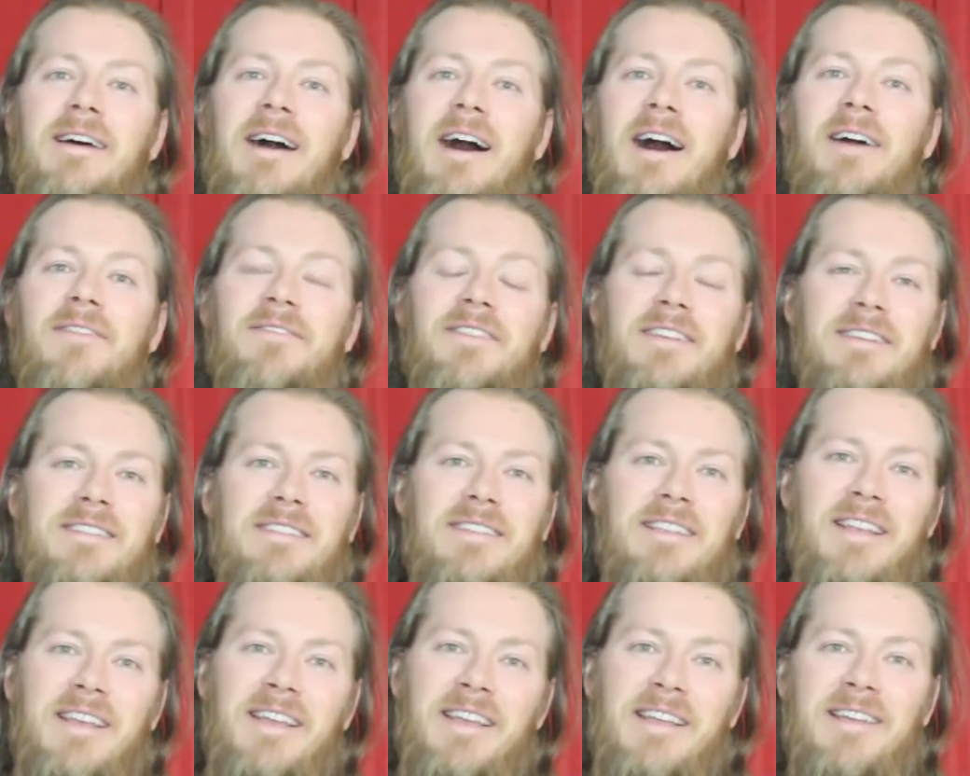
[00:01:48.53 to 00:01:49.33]

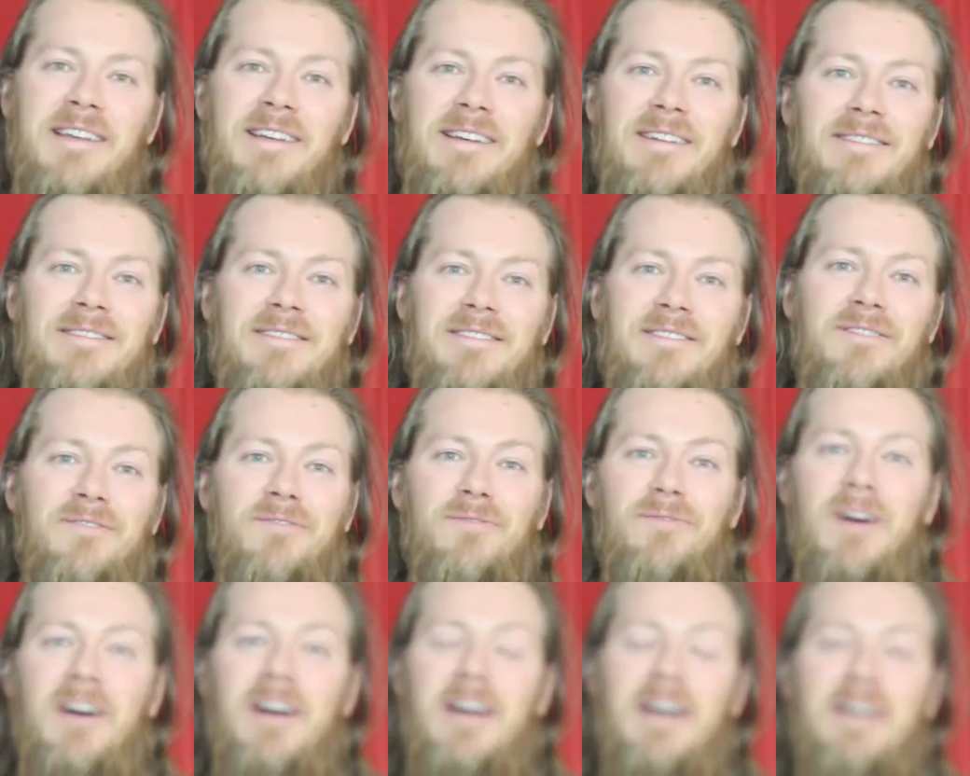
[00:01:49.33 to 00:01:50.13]
obviously,
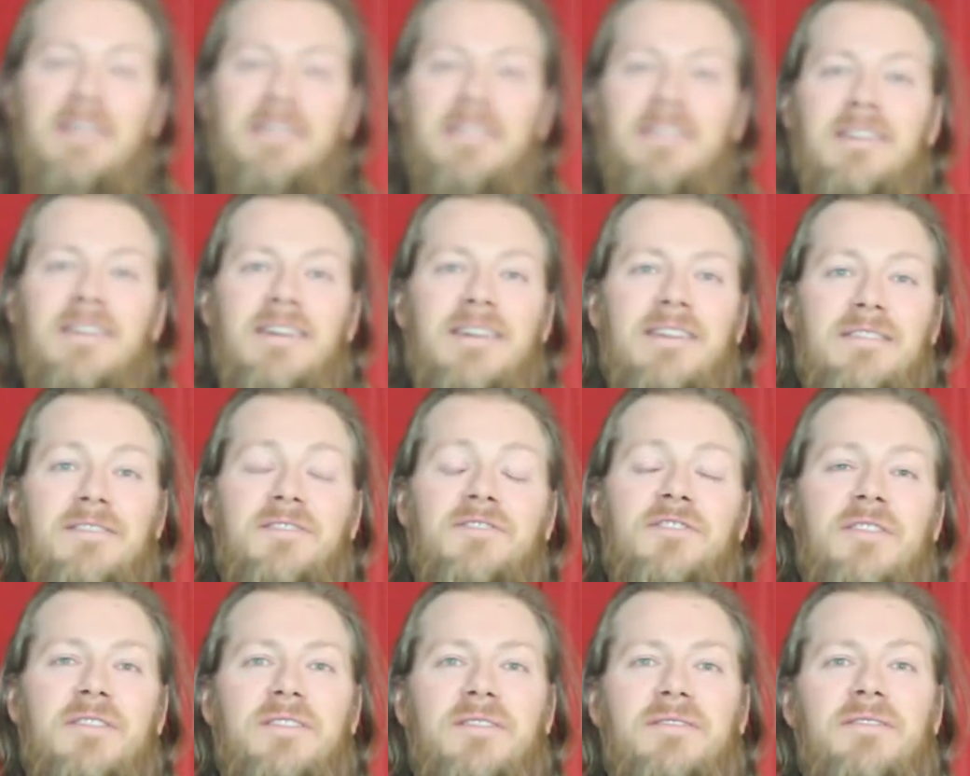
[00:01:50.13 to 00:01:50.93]
to the
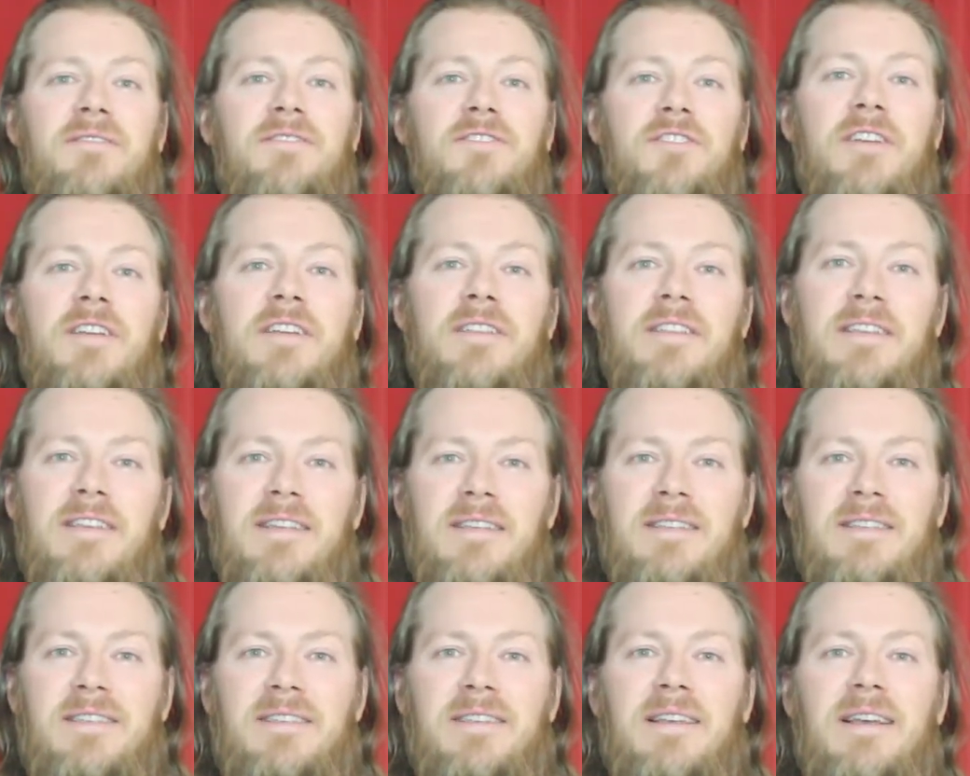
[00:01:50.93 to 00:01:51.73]
just
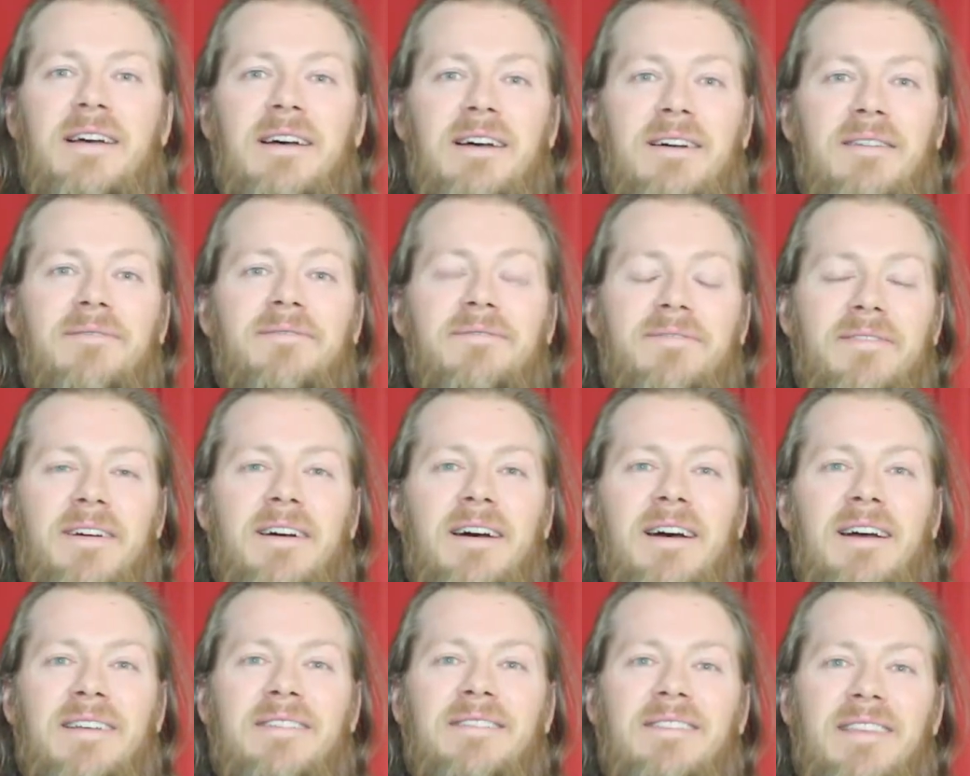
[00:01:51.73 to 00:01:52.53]
genius of,
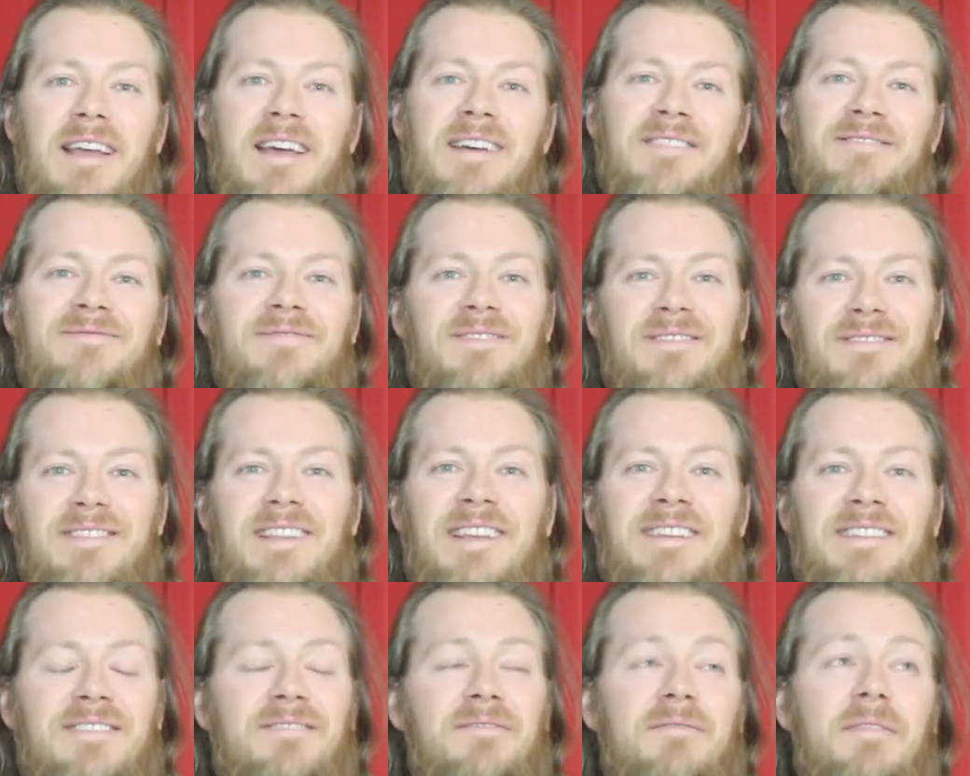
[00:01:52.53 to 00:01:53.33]

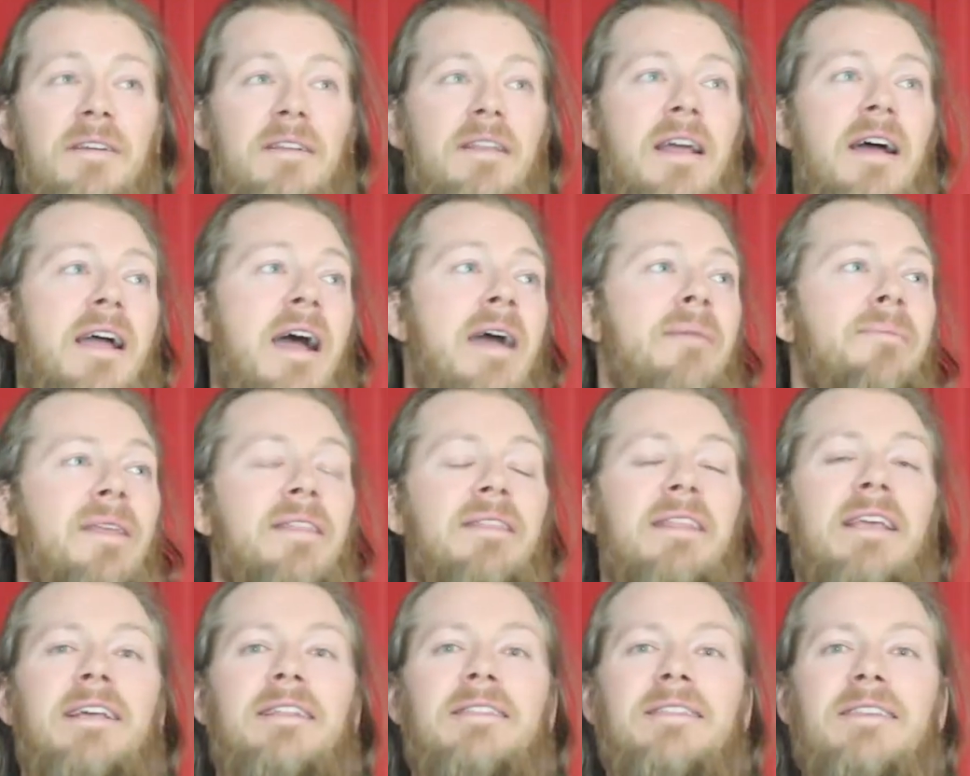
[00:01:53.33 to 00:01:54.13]

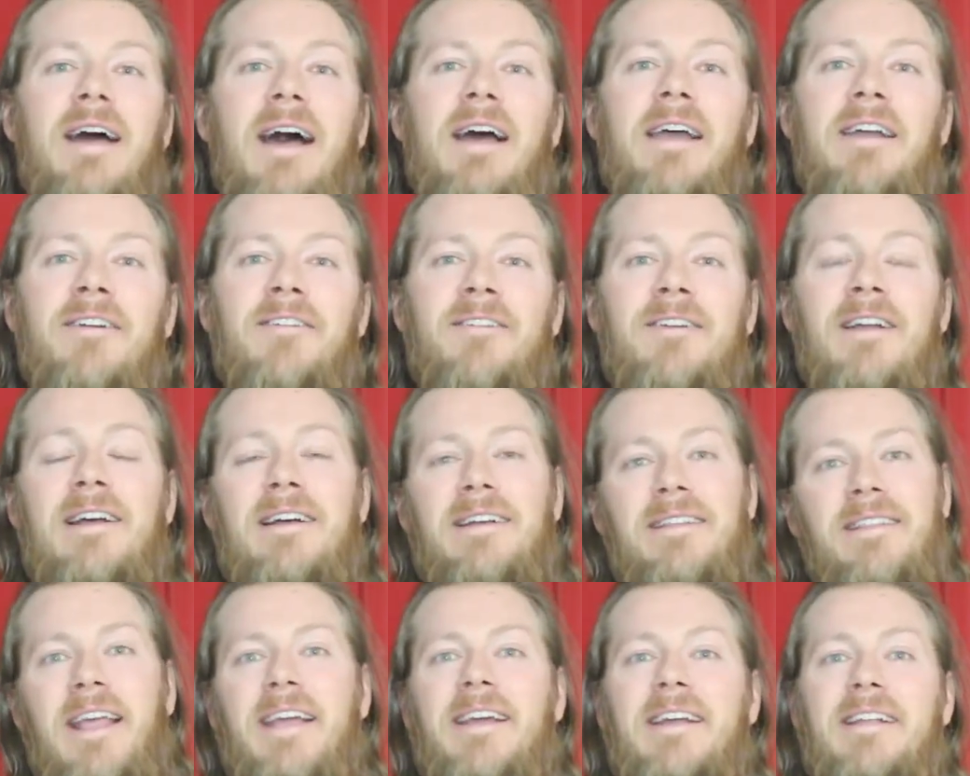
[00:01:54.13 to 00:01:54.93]
the entire
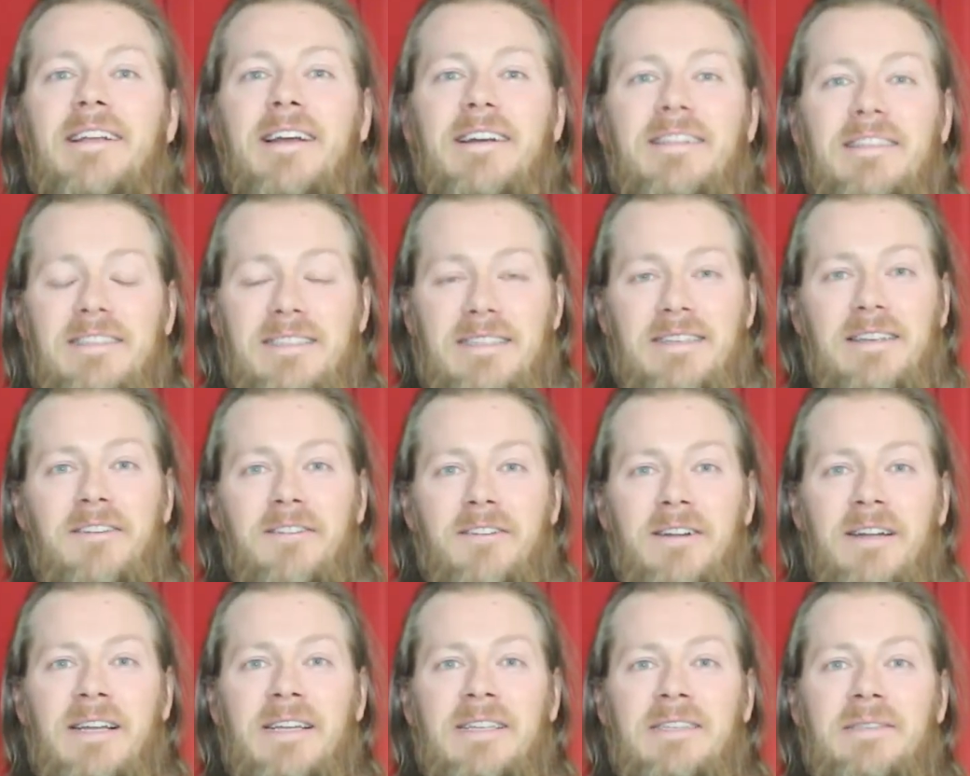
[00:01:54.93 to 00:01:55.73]
Naked Gun
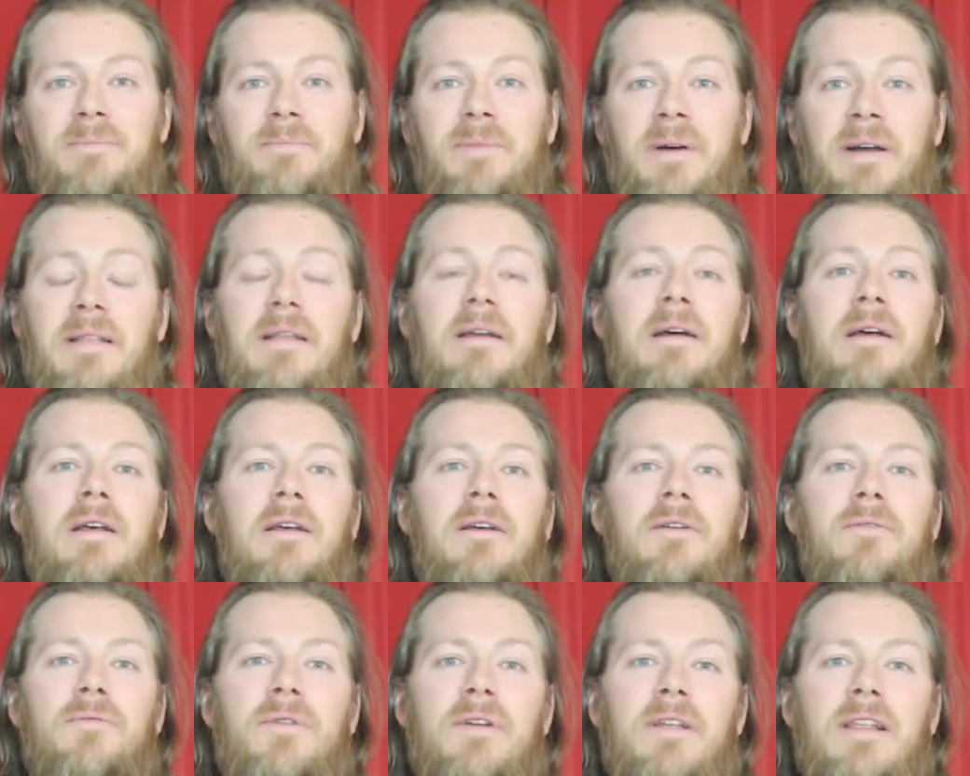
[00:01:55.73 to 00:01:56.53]
series, but
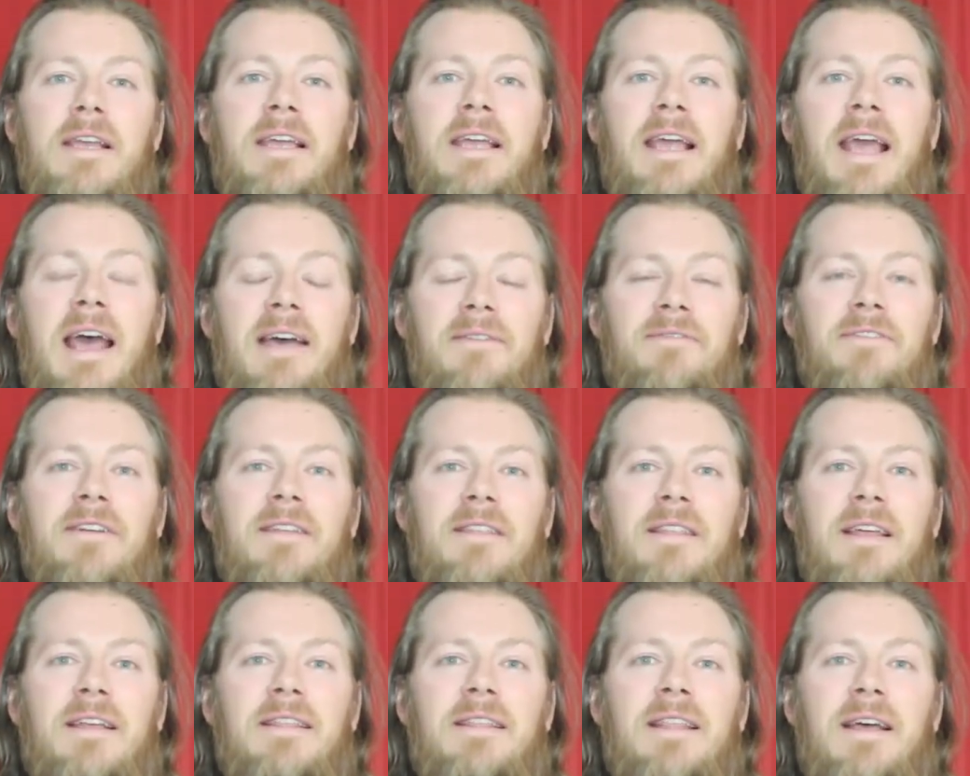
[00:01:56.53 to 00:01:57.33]
really
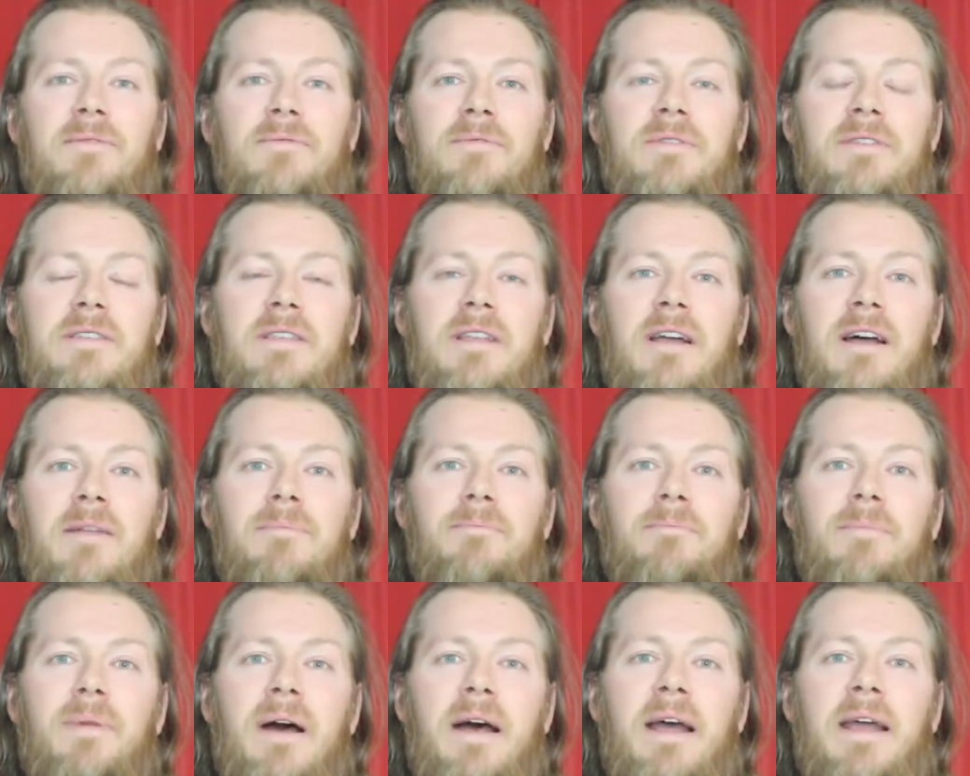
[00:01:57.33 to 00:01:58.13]
everything that was
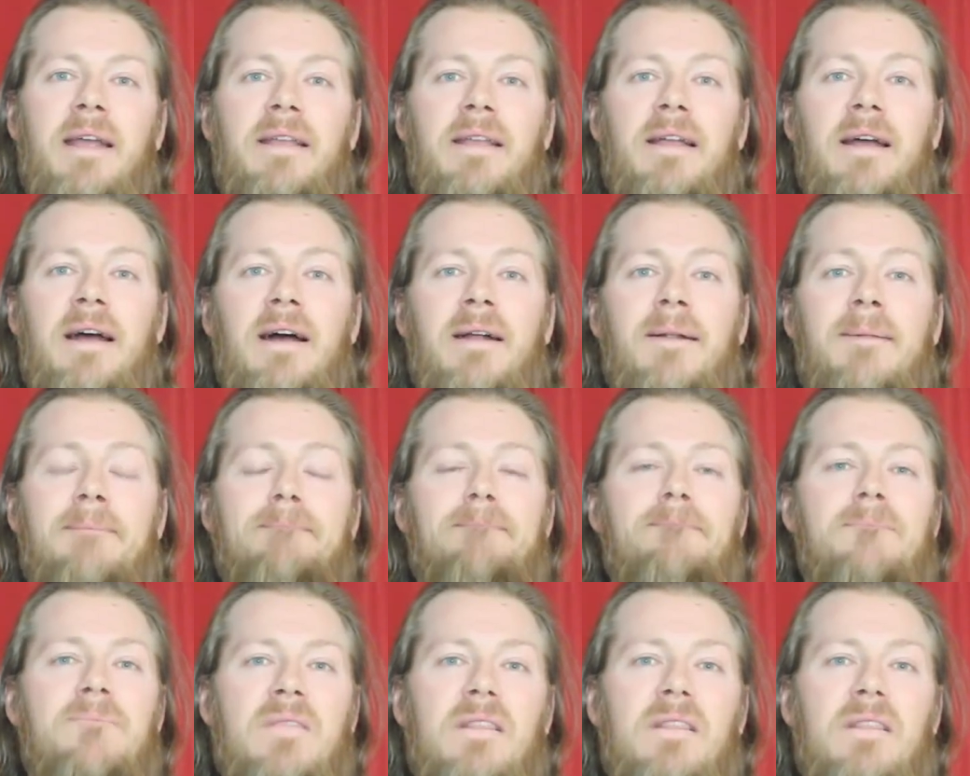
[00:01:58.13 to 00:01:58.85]
done by,